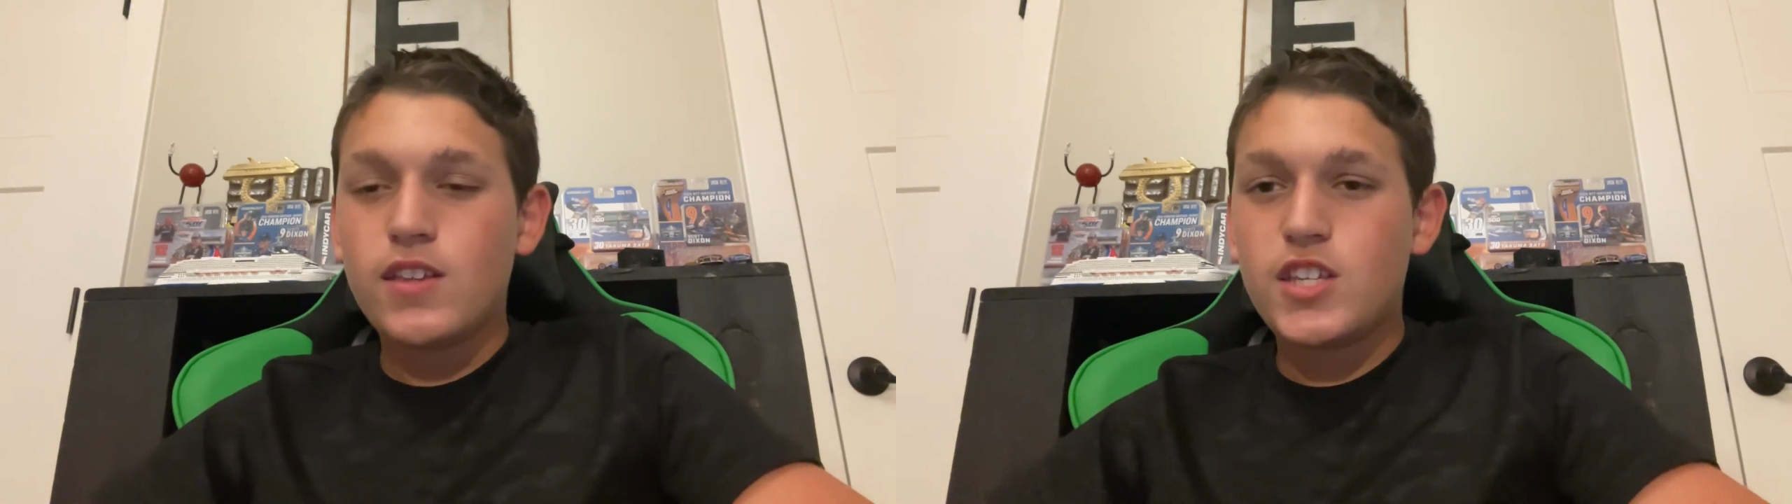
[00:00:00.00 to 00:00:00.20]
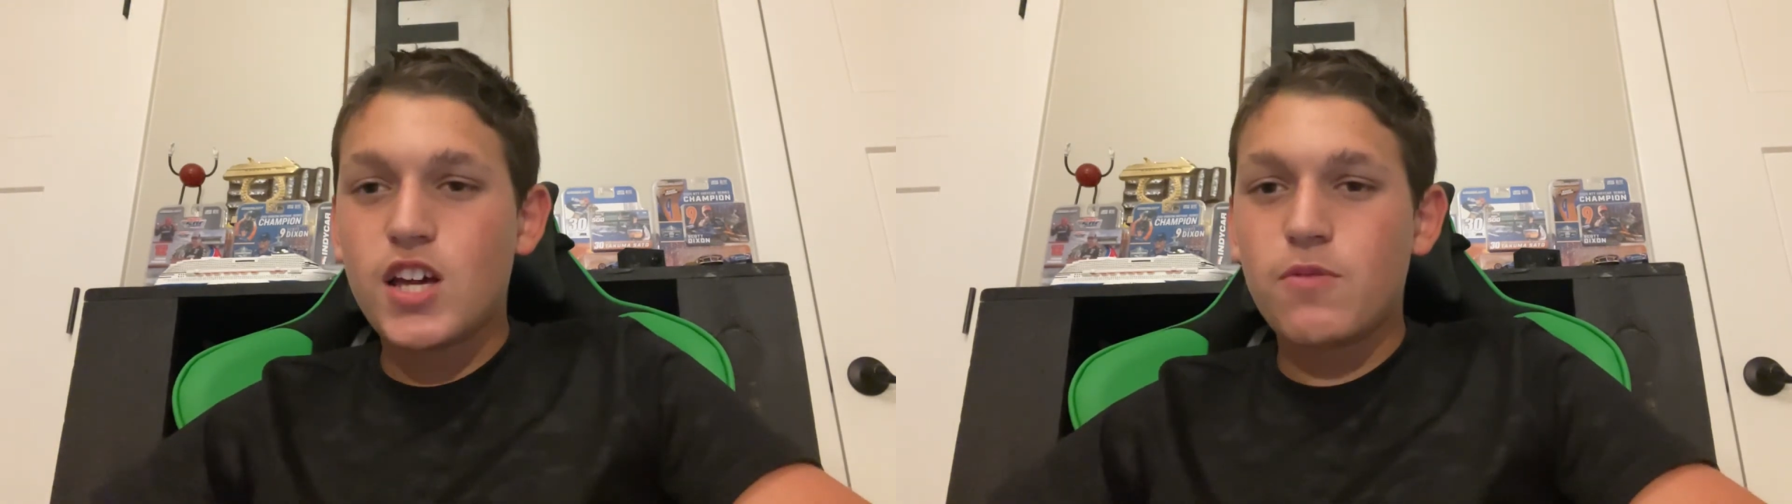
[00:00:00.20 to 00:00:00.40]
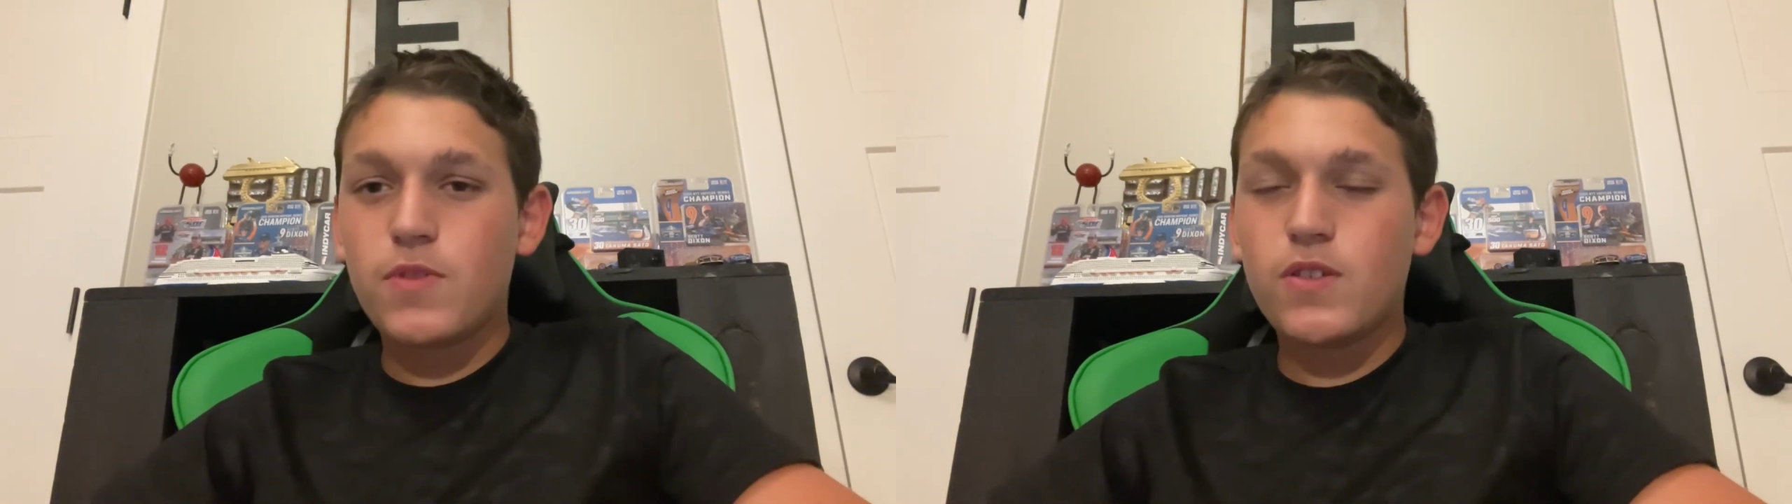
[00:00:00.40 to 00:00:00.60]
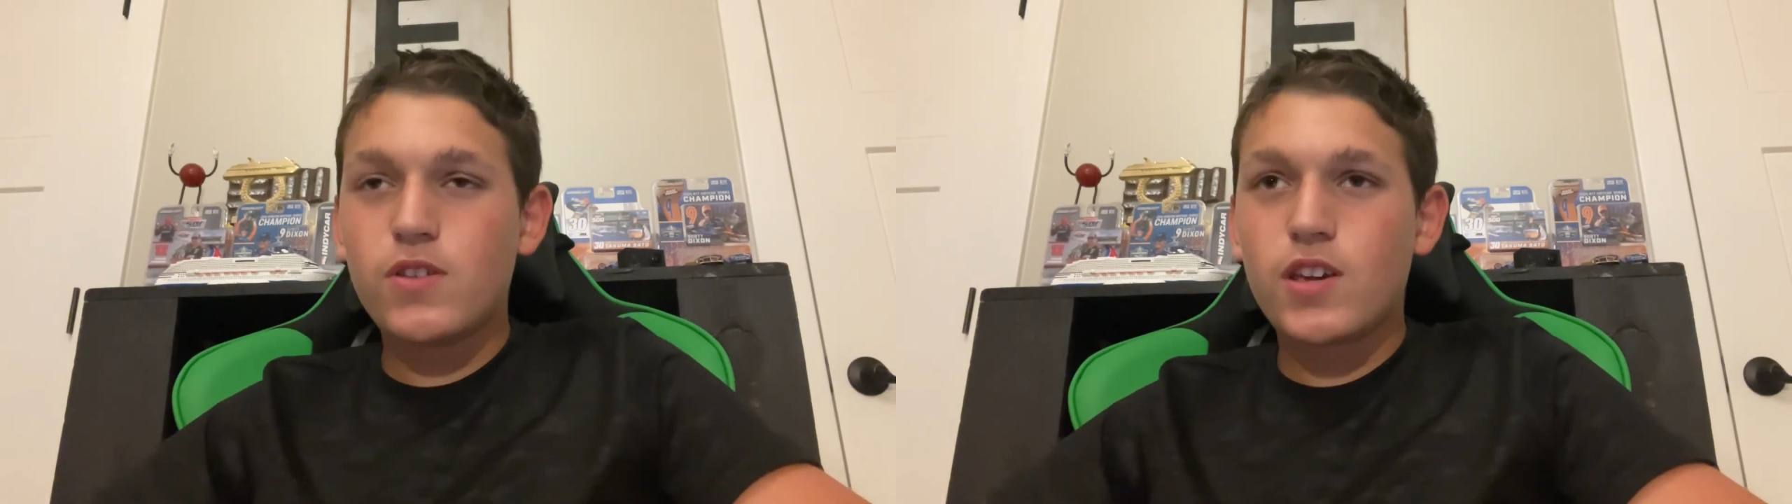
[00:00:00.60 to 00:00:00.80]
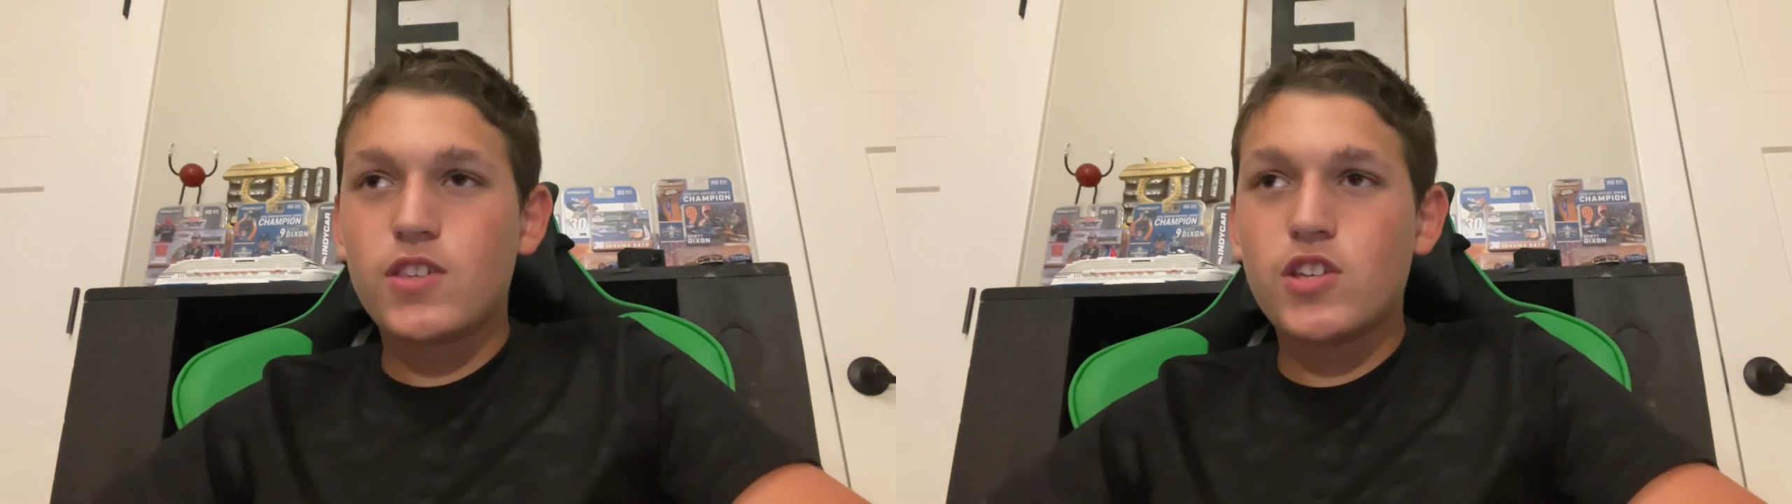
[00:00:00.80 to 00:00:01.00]
done within the
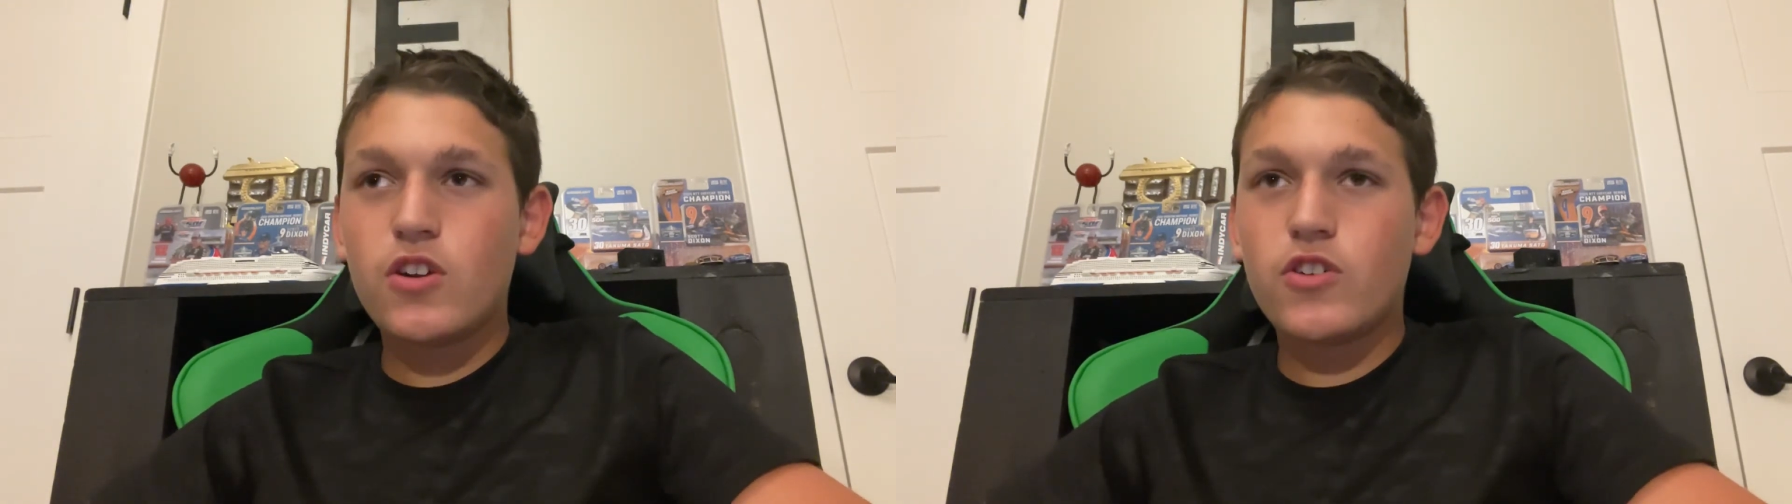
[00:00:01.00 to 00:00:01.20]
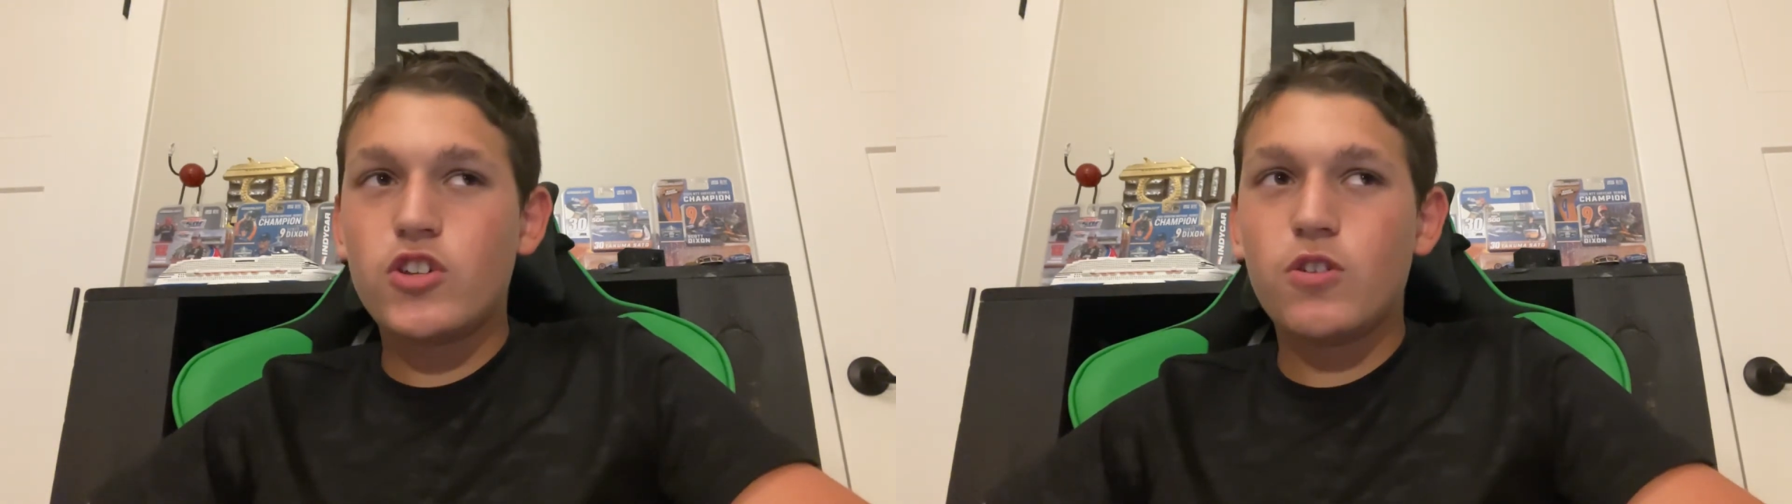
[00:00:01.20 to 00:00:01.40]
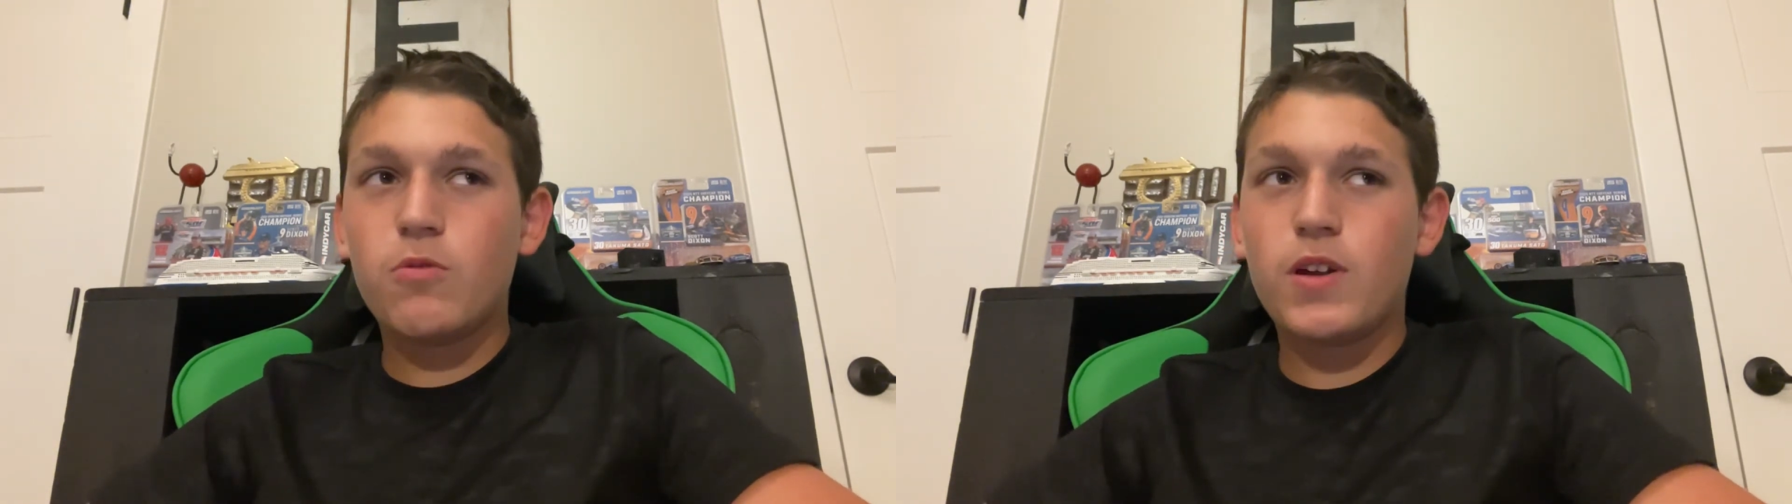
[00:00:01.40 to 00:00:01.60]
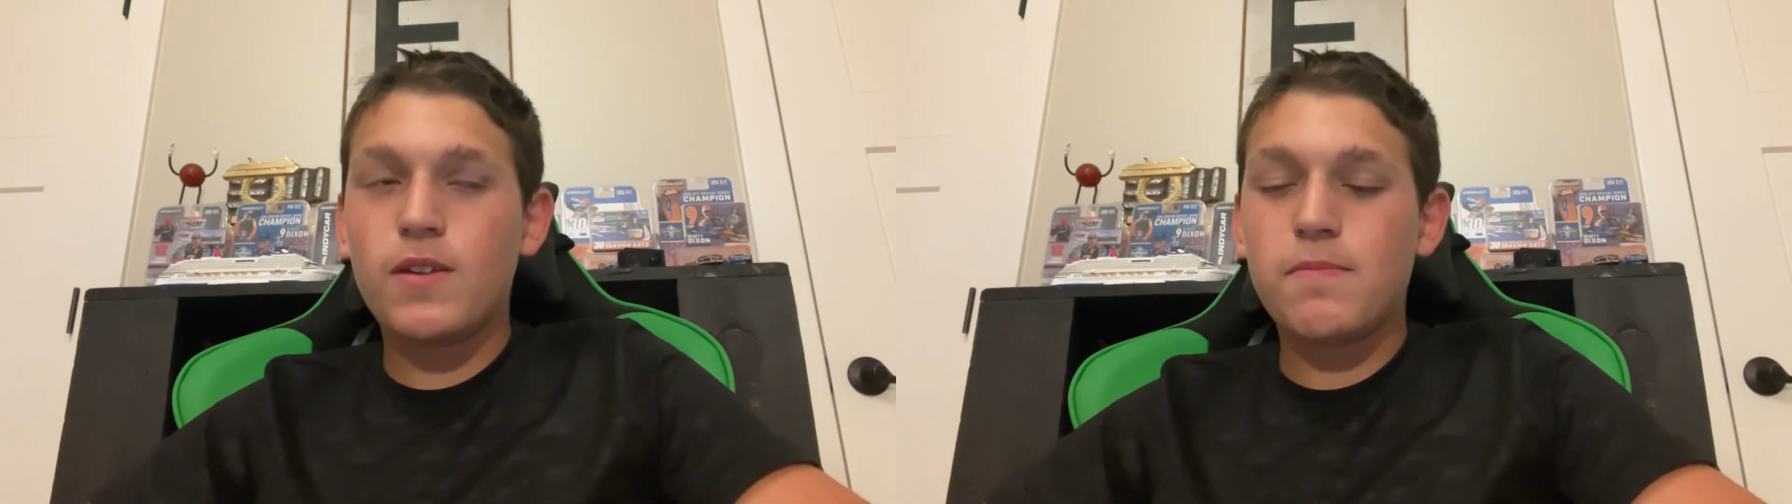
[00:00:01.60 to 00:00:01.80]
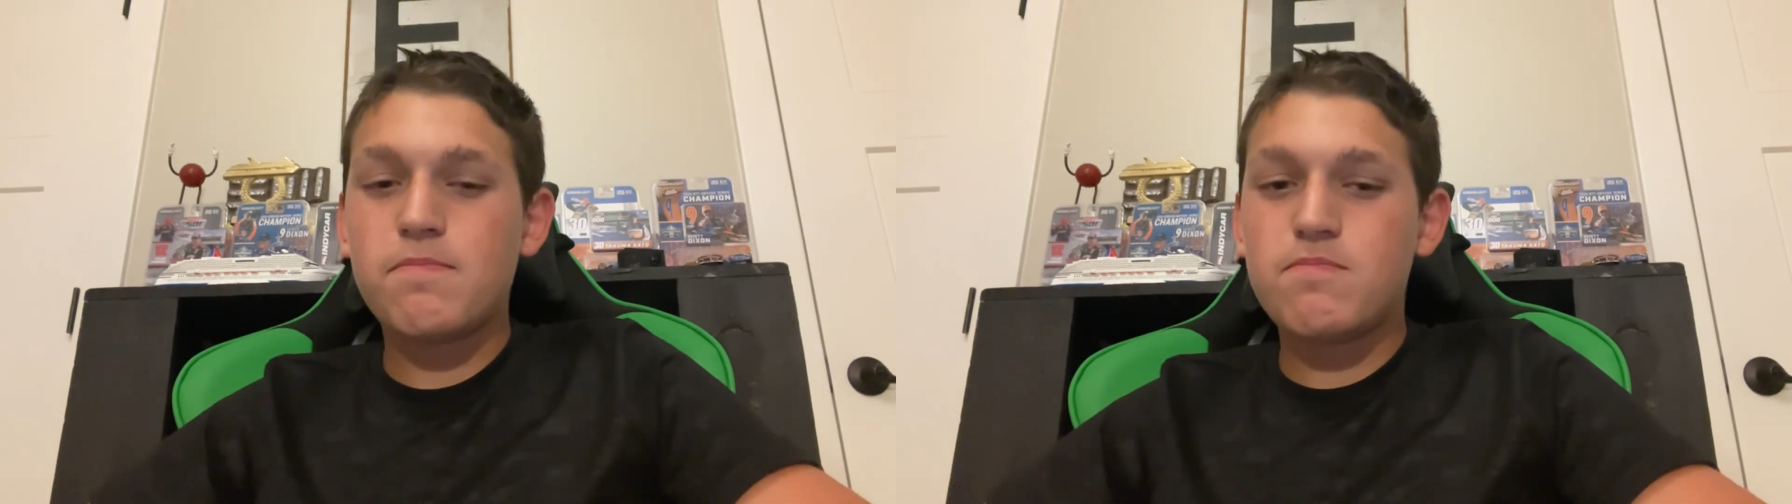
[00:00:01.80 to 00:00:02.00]
next year or two,
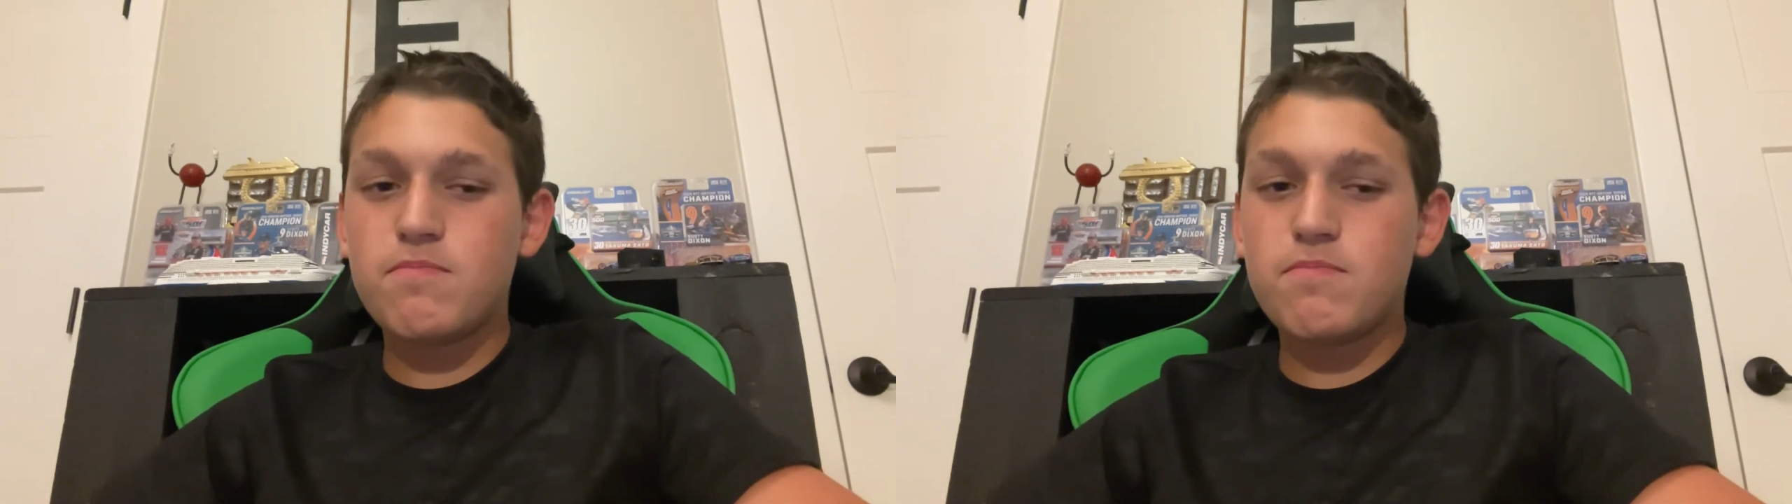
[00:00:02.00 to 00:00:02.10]
and